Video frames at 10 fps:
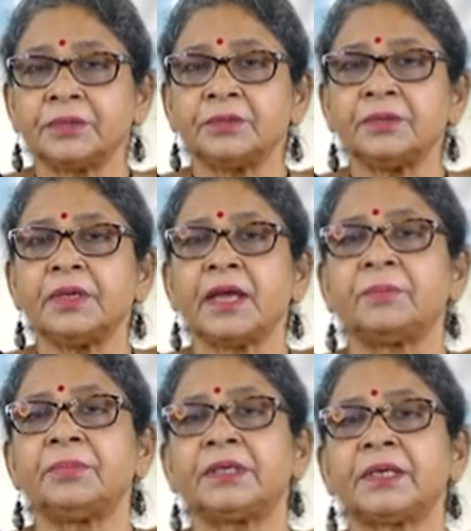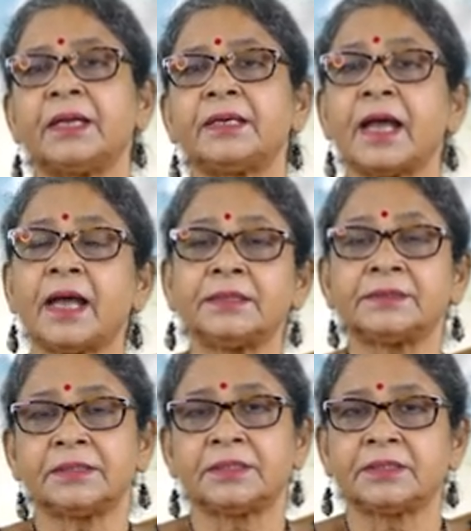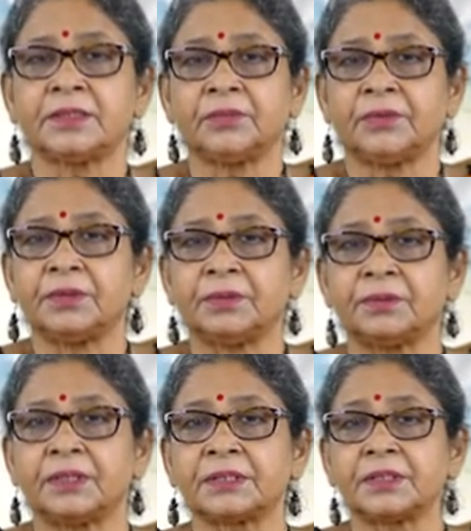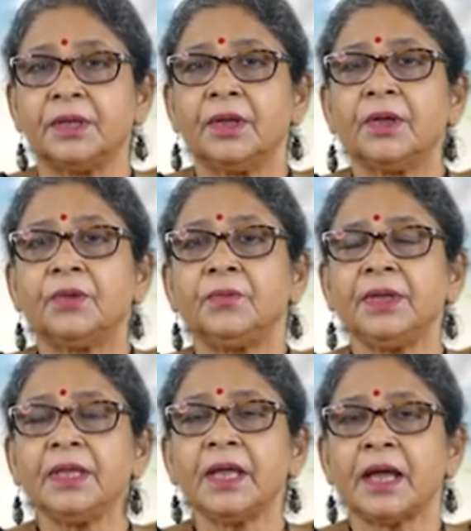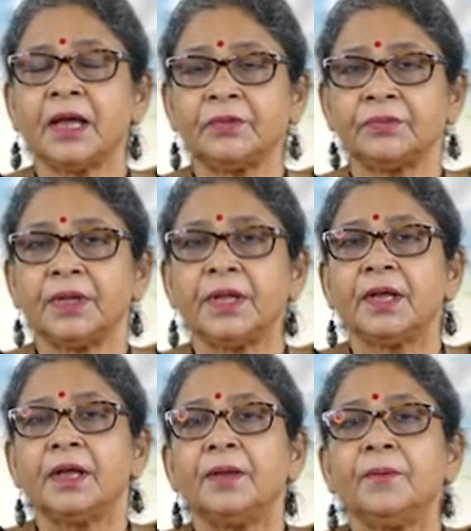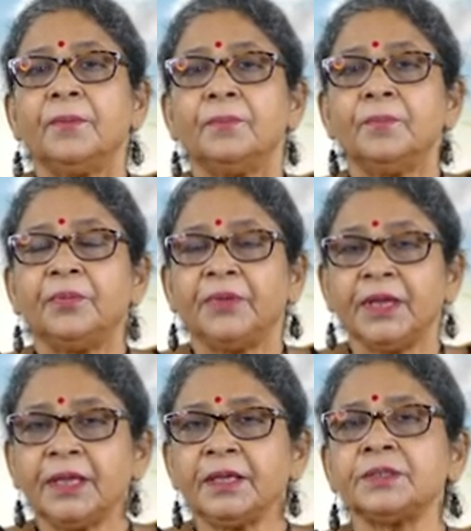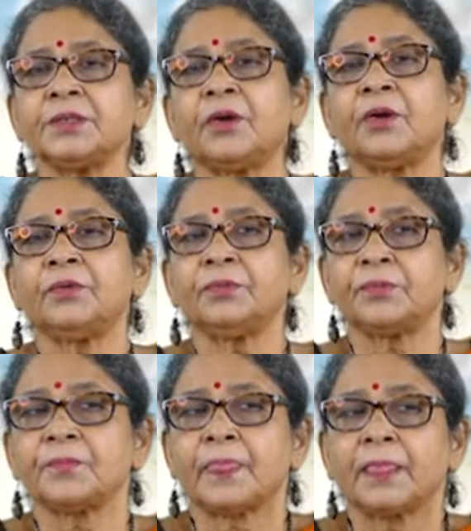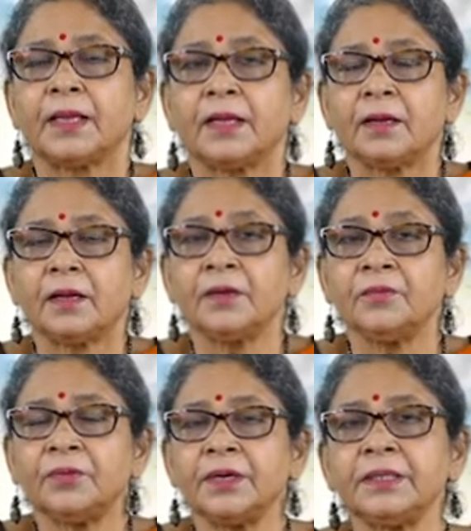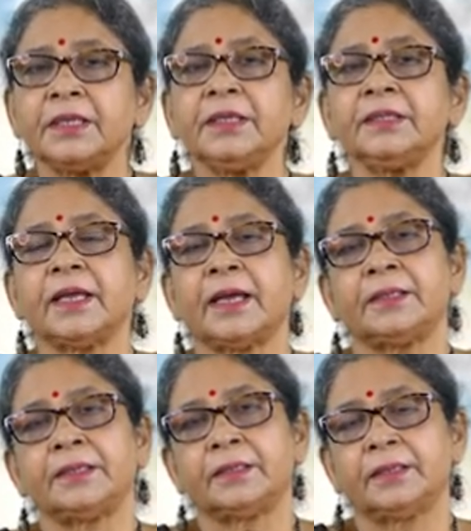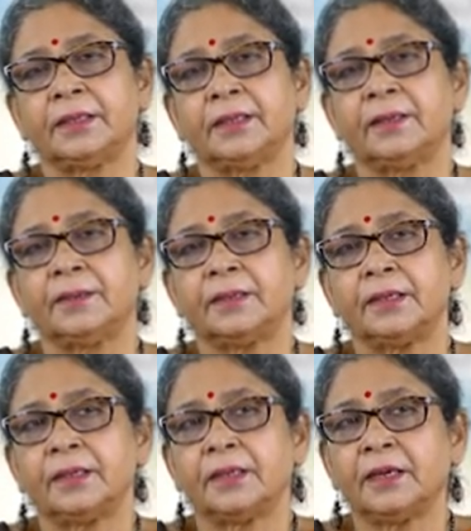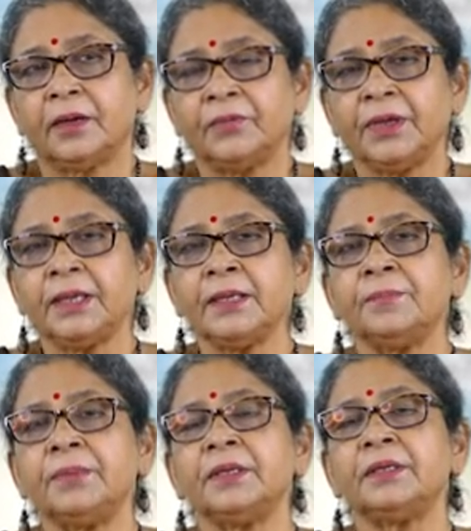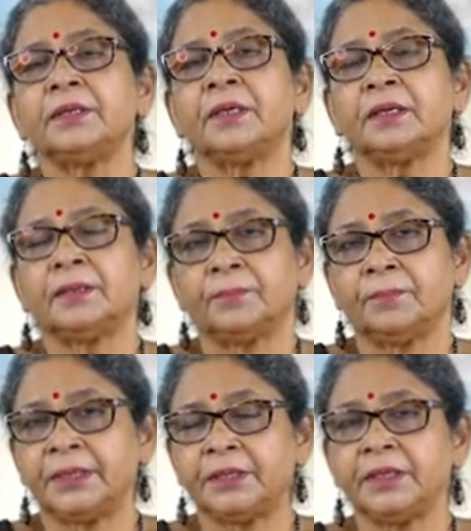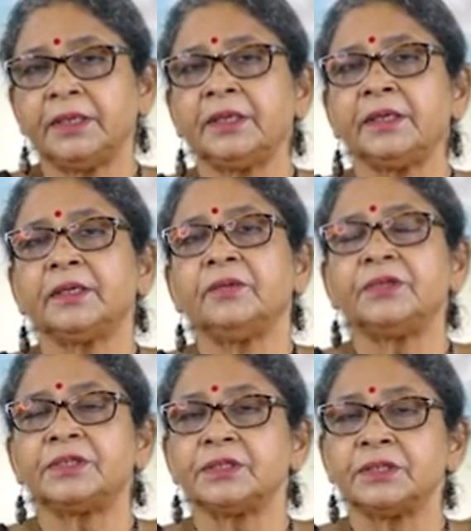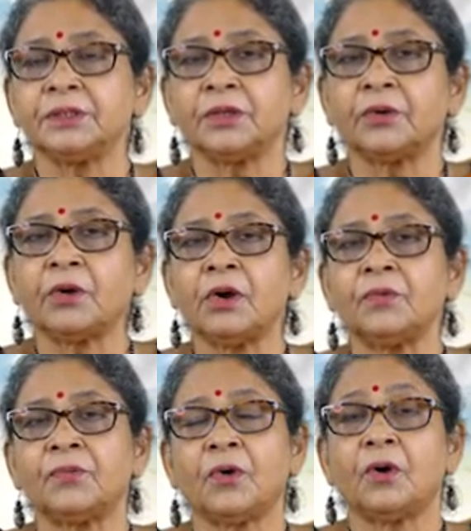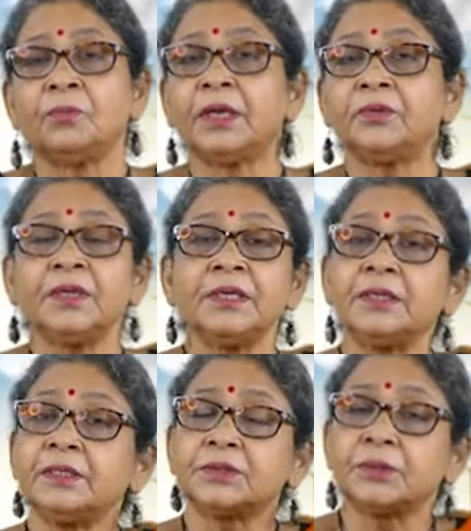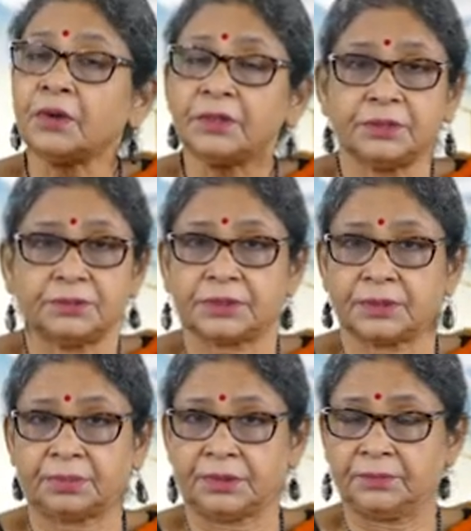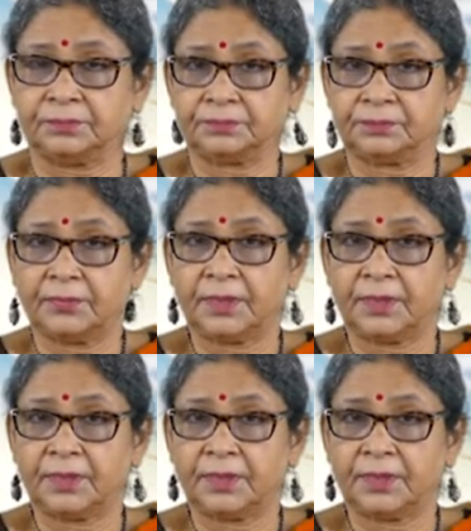the natural habitat, as it is given to us. We have ways of converting that available material which is in the raw form, and when it is not usable,